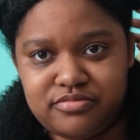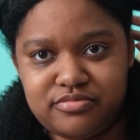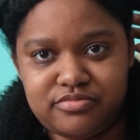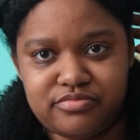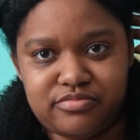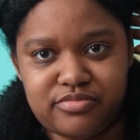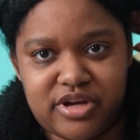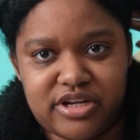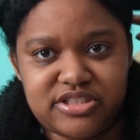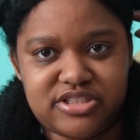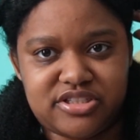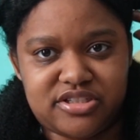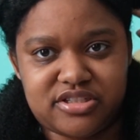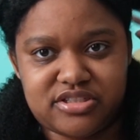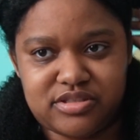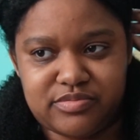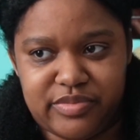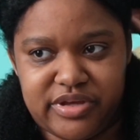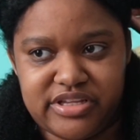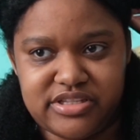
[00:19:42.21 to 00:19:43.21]
much to
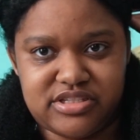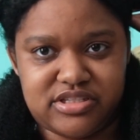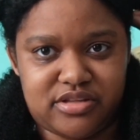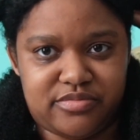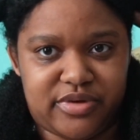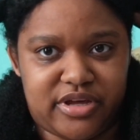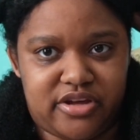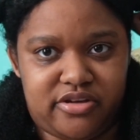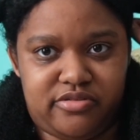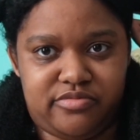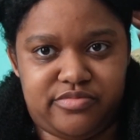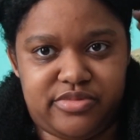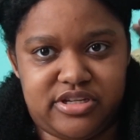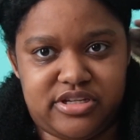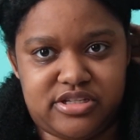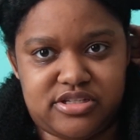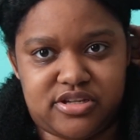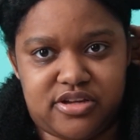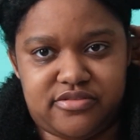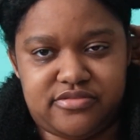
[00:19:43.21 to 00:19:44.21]
space them out
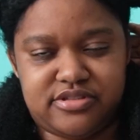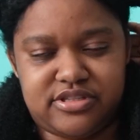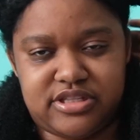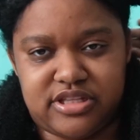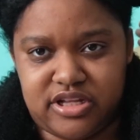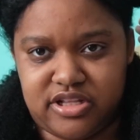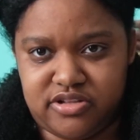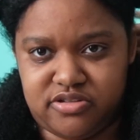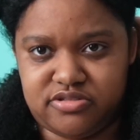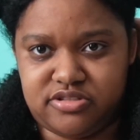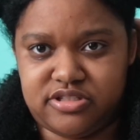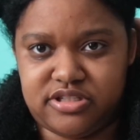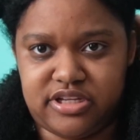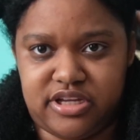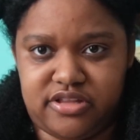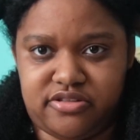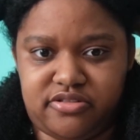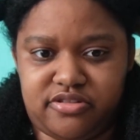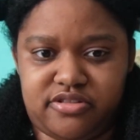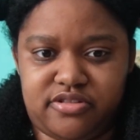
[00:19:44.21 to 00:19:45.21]
because obviously the closer
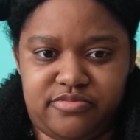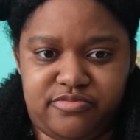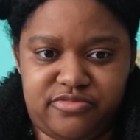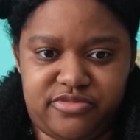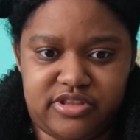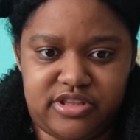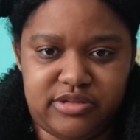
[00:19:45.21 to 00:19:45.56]
together the